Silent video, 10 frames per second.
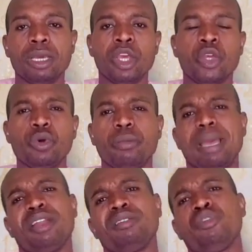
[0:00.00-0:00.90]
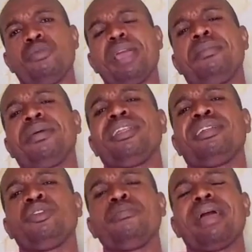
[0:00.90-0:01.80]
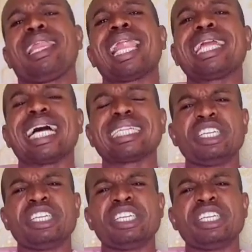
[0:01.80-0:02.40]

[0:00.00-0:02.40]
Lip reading: You may like that